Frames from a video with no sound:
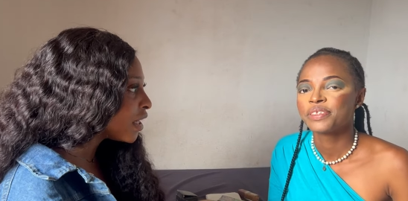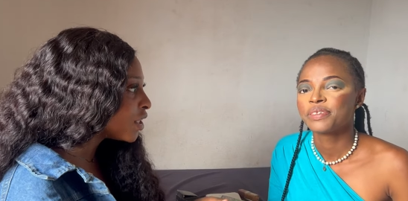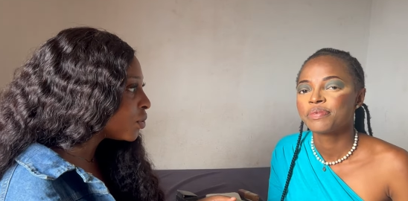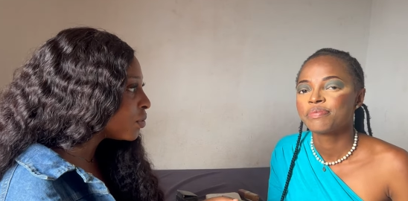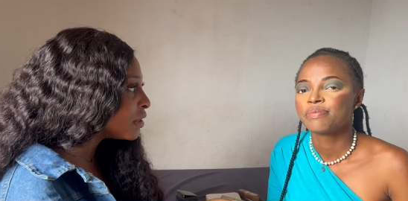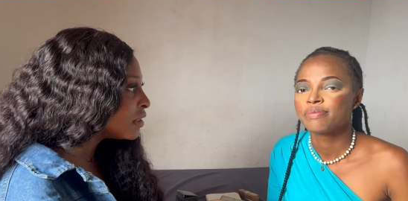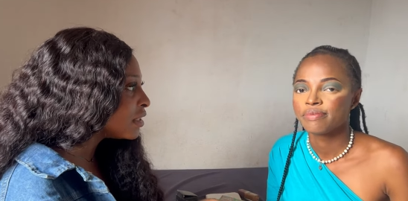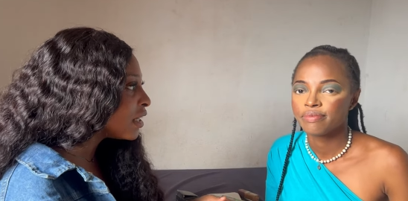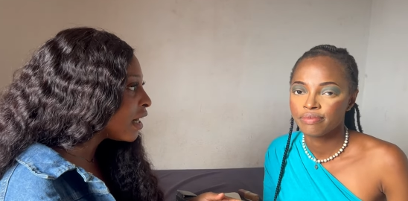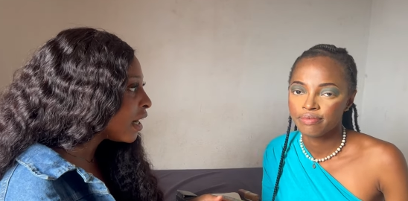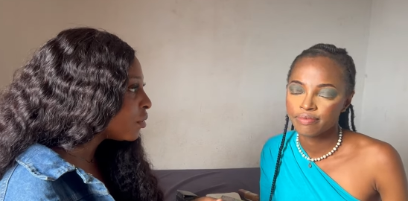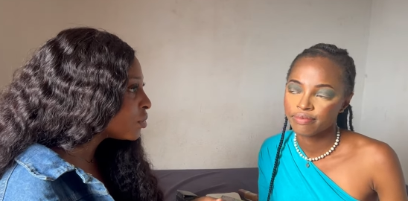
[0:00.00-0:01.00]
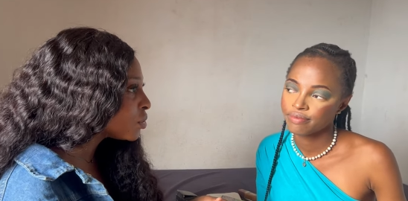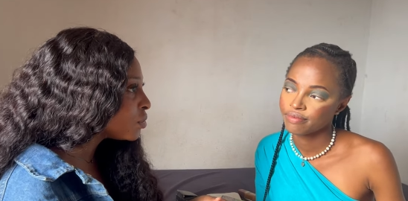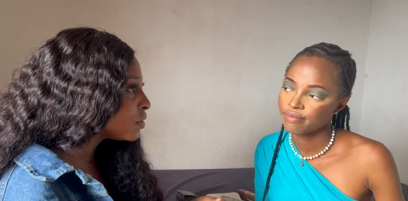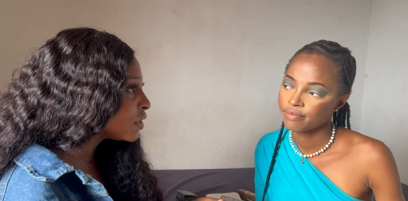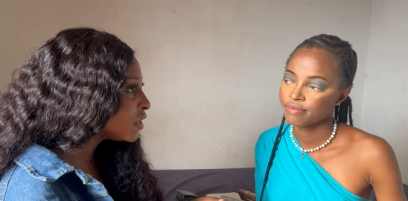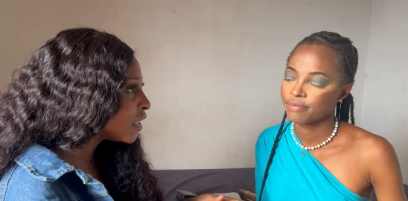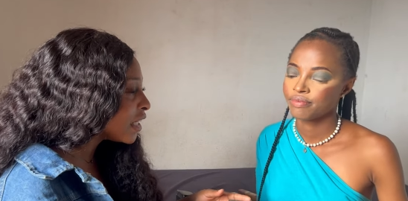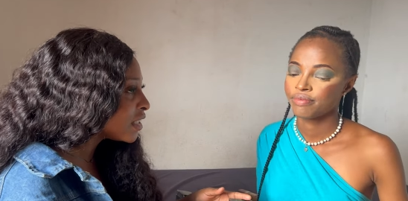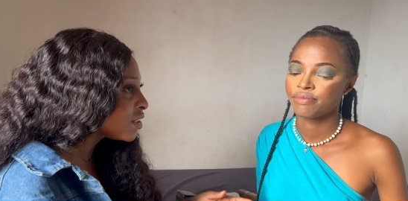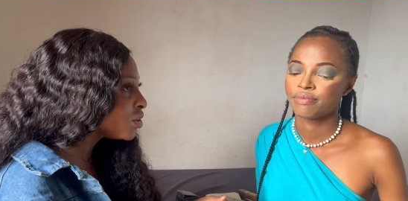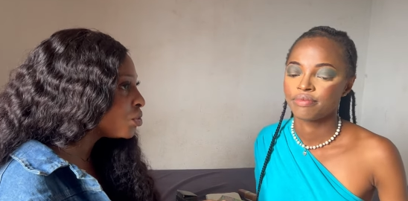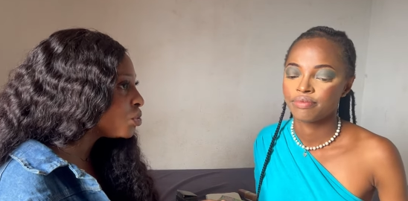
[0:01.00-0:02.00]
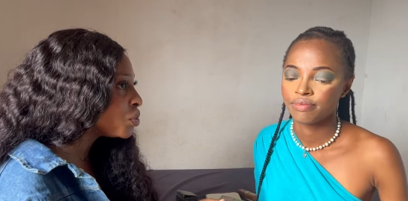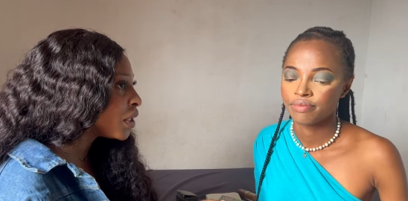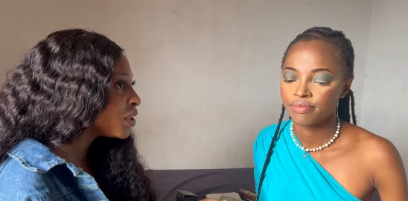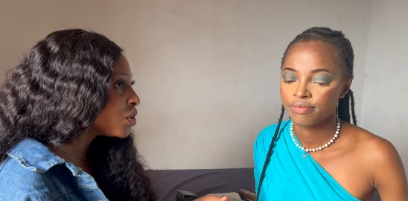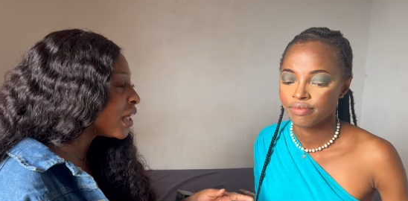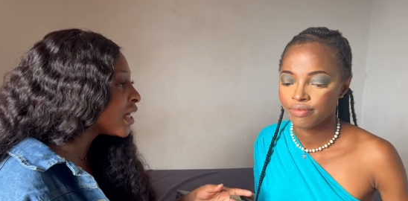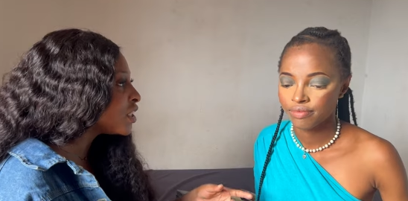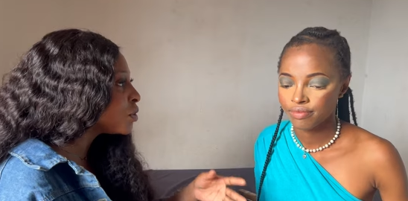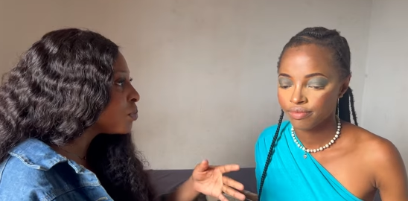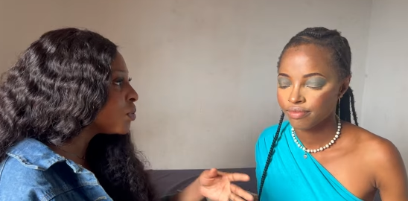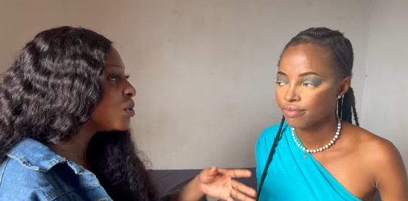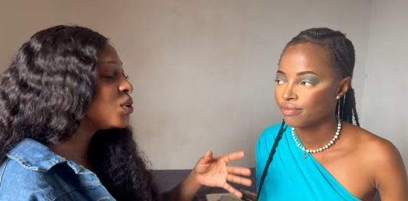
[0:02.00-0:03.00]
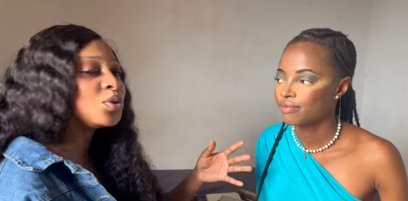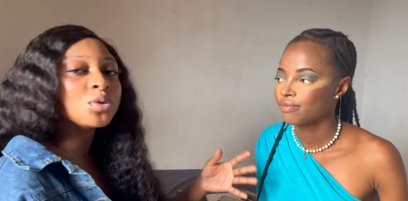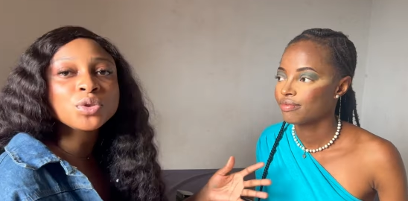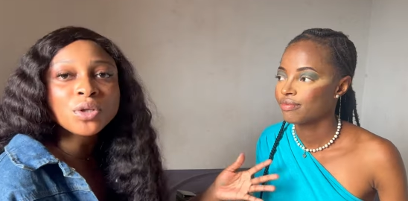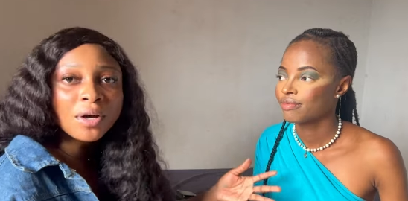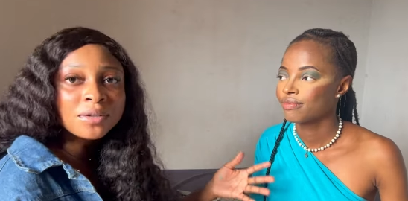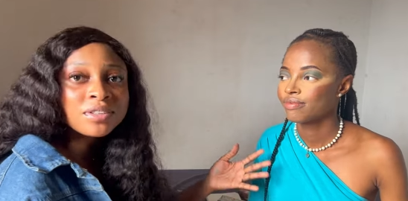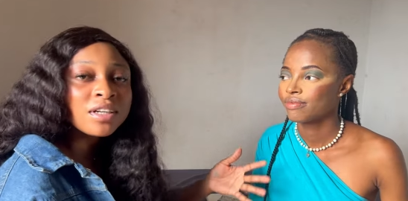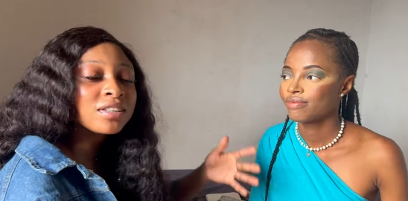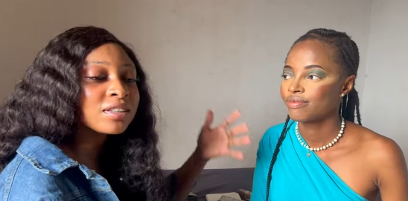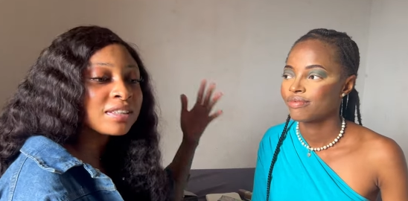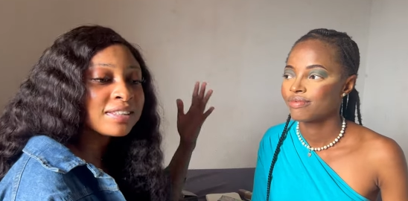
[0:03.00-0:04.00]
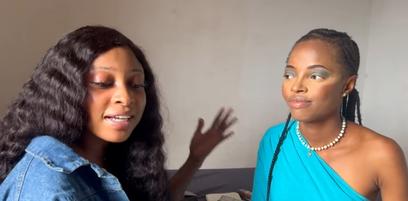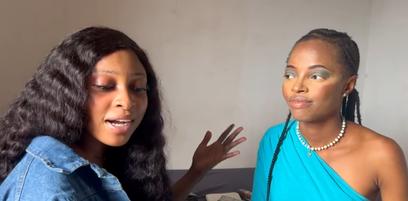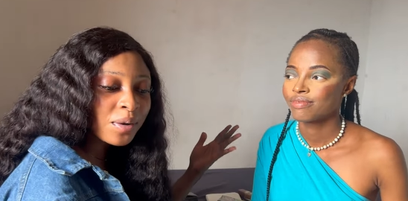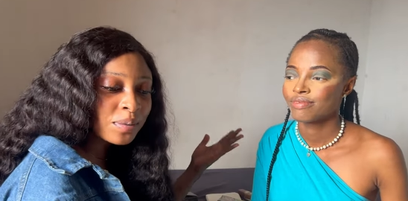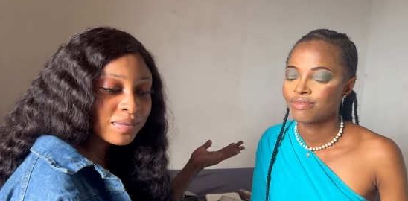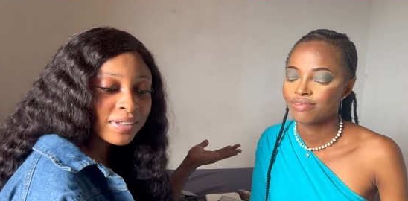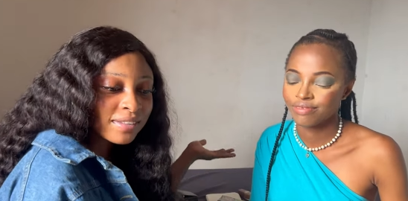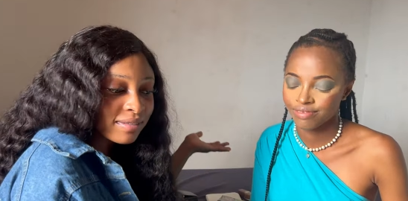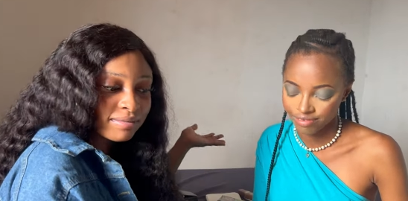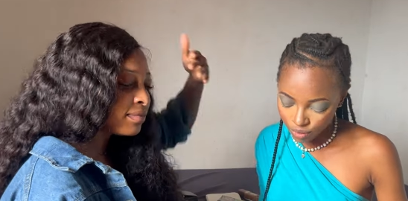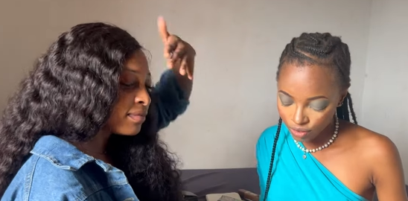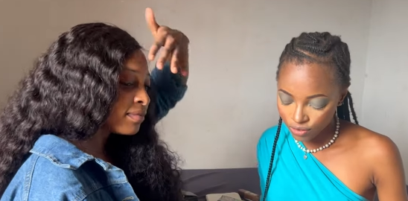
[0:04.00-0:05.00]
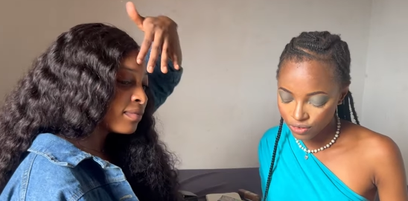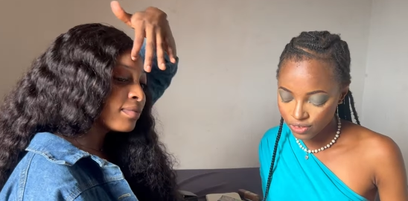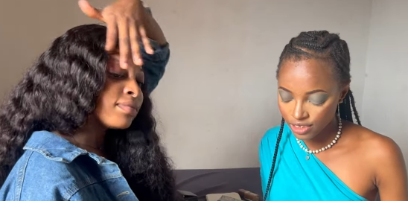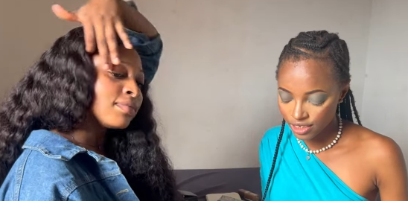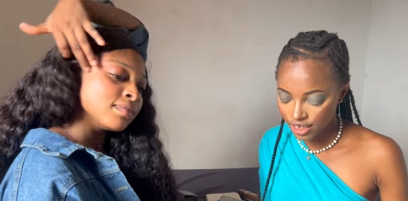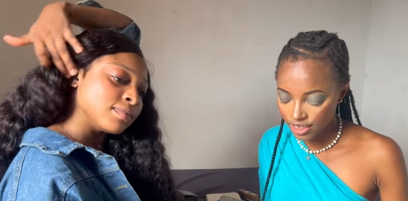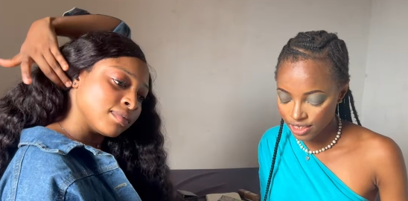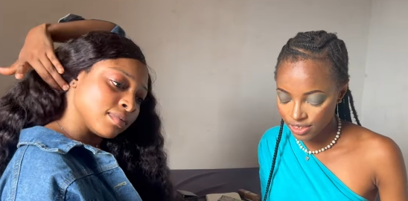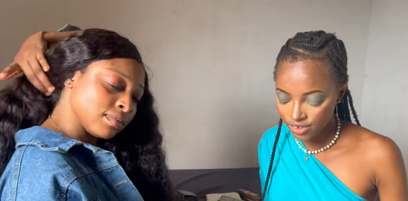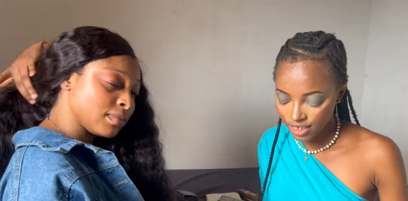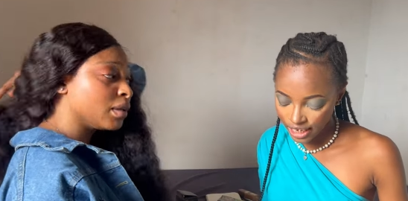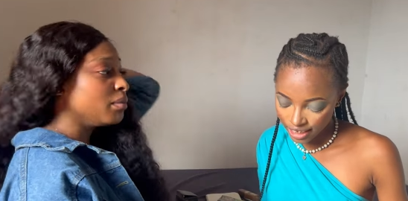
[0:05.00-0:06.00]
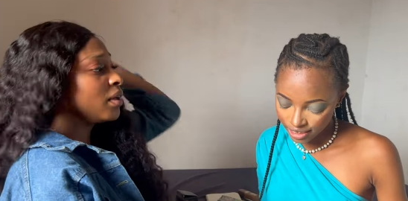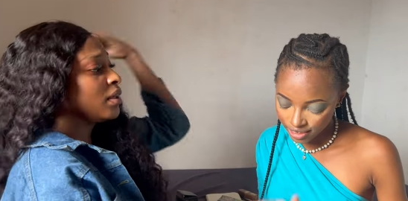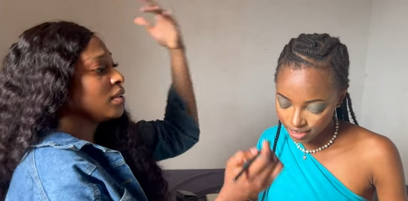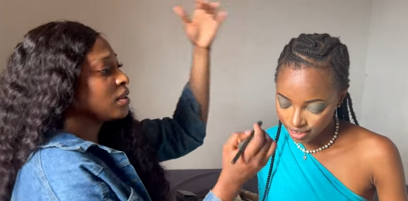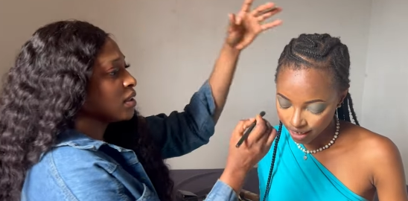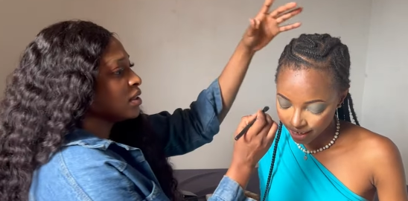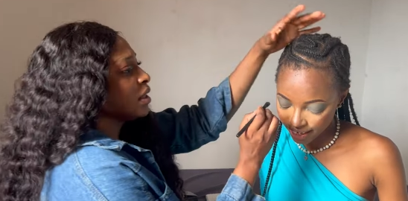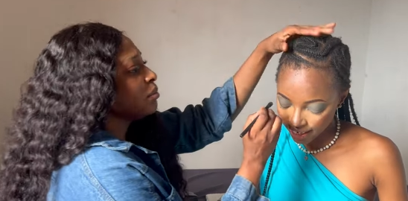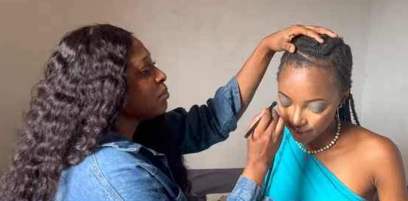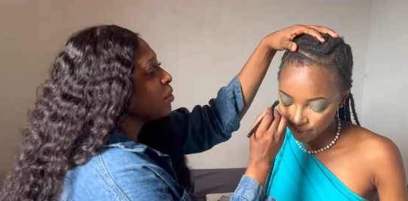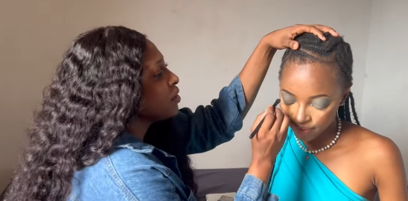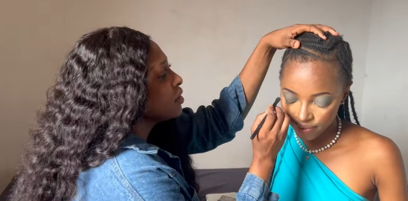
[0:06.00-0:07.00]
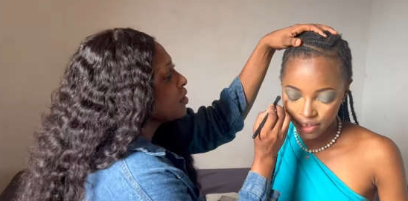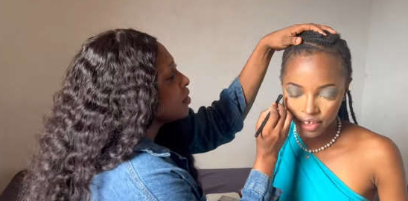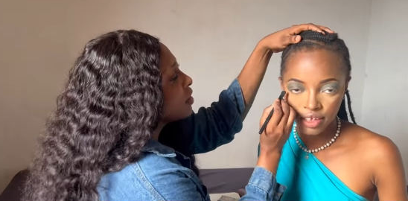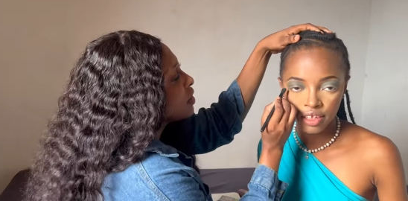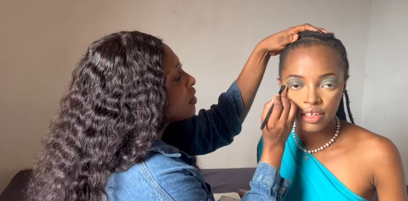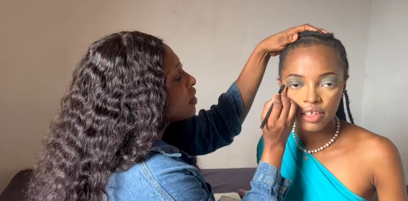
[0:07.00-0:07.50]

Speaker 1: Like you're in the house already. I see you trying. Like it's pulling your trousers down. Like. Mm-hmm. Although shy, it's not like. But it's, that it's embodying its